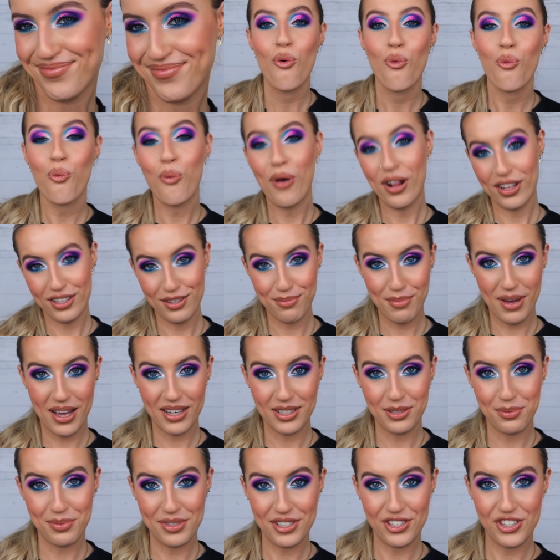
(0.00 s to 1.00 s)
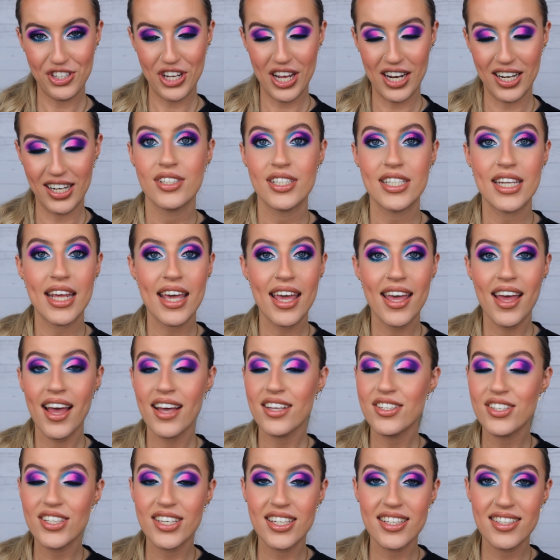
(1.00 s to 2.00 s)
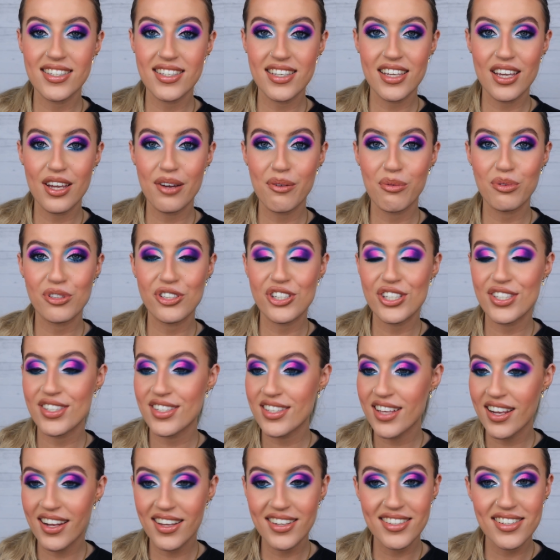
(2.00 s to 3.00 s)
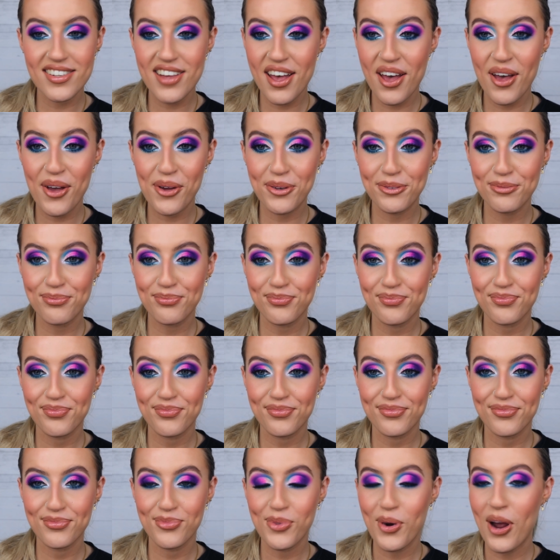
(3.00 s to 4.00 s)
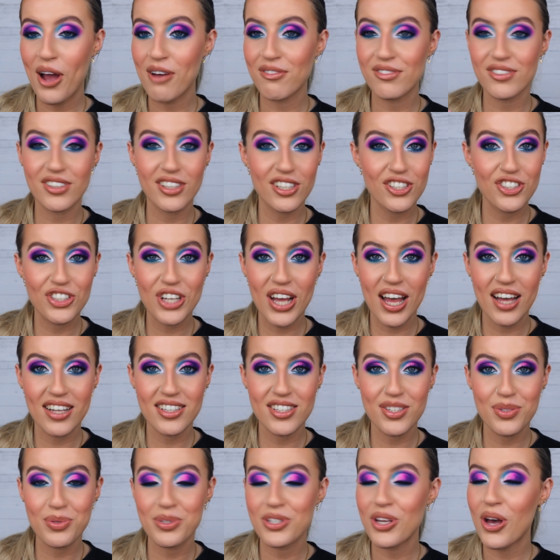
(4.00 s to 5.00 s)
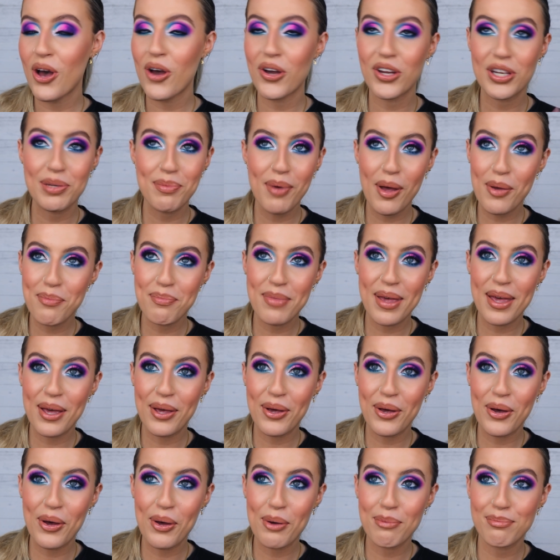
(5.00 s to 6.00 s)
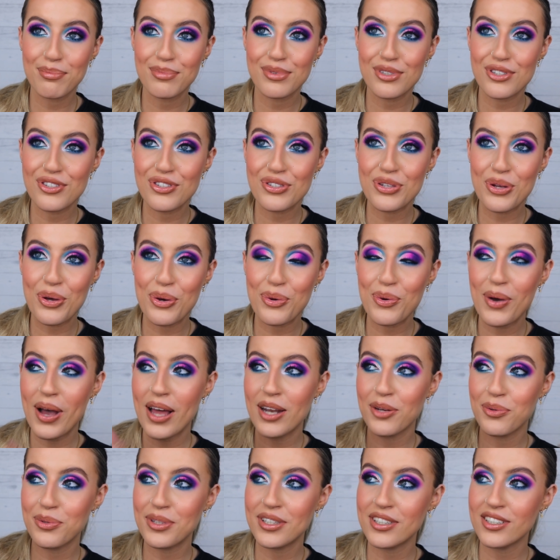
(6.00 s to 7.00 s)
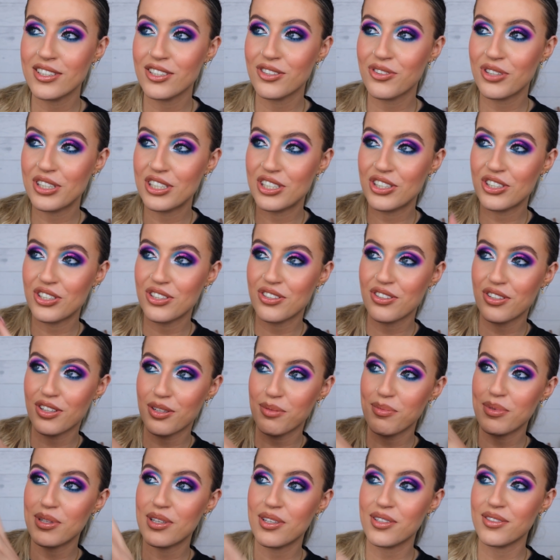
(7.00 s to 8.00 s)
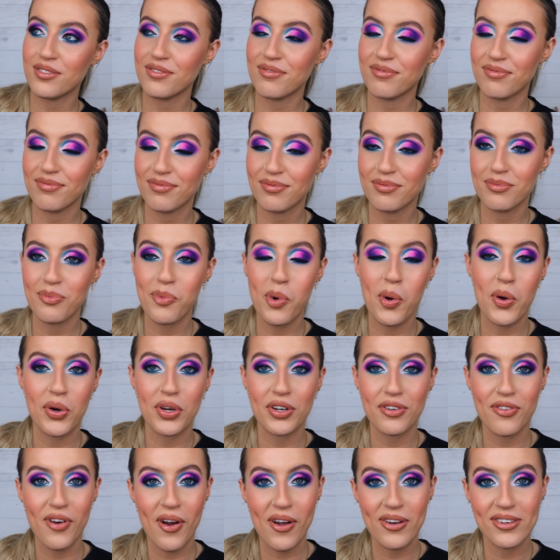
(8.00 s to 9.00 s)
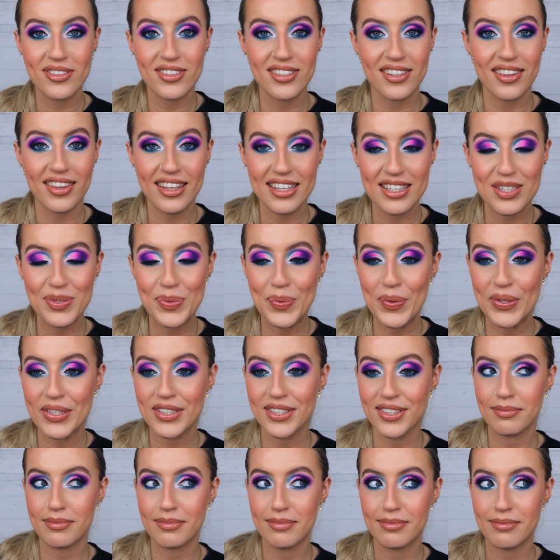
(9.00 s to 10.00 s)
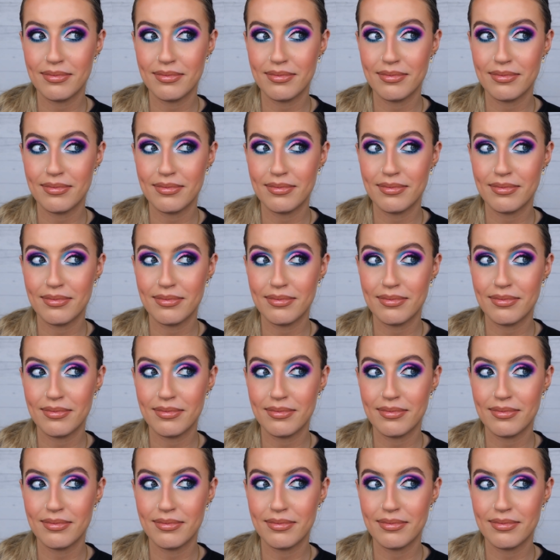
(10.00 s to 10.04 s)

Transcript: welcome back to my channel. Today, as you can see, we're just sitting down. We're having the chats, we're talking about makeup. There's no Halloween creatures gonna be walking around in this one,